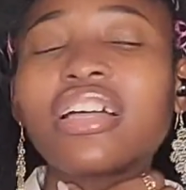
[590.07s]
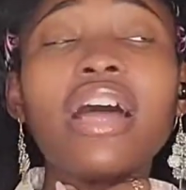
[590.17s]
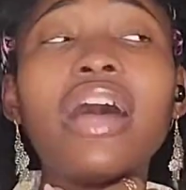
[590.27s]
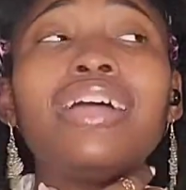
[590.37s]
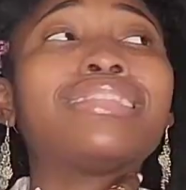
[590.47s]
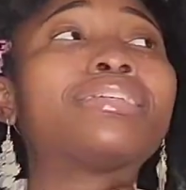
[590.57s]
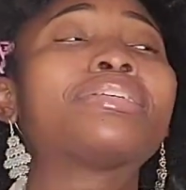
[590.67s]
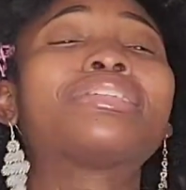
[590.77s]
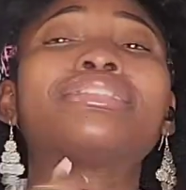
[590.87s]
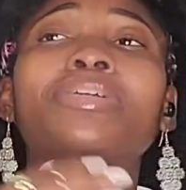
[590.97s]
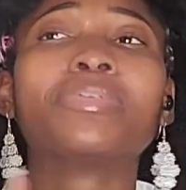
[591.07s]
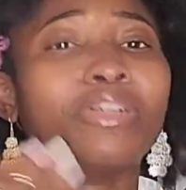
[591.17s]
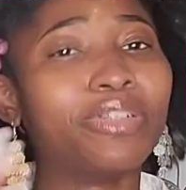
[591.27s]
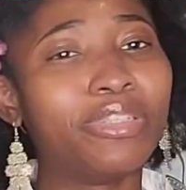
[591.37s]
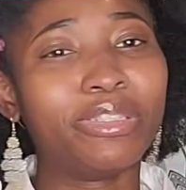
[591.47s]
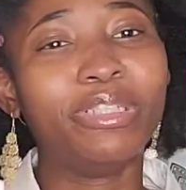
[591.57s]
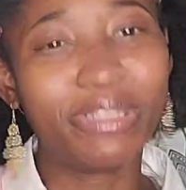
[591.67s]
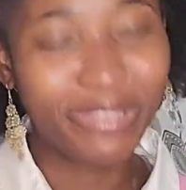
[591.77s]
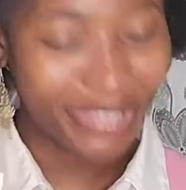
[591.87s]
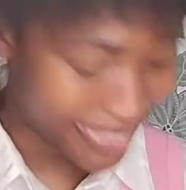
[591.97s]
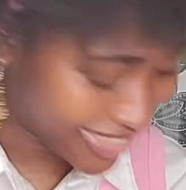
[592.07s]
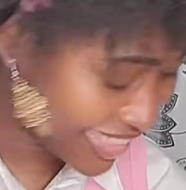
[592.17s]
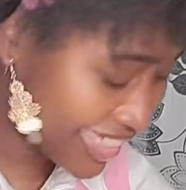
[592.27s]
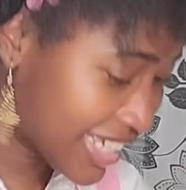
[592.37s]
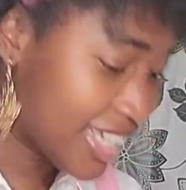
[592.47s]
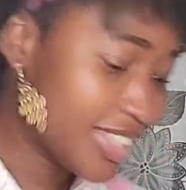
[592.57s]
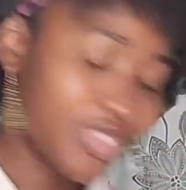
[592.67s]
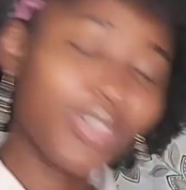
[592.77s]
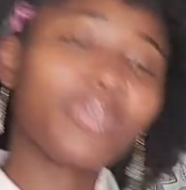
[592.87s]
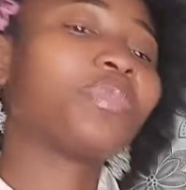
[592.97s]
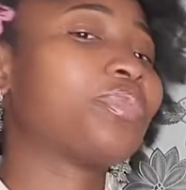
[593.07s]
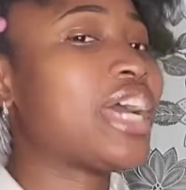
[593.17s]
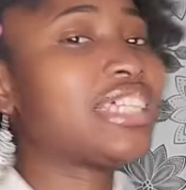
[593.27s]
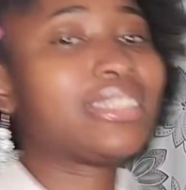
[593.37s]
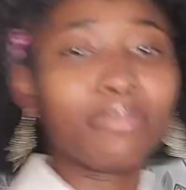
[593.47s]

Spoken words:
I literally don't know you. So we had to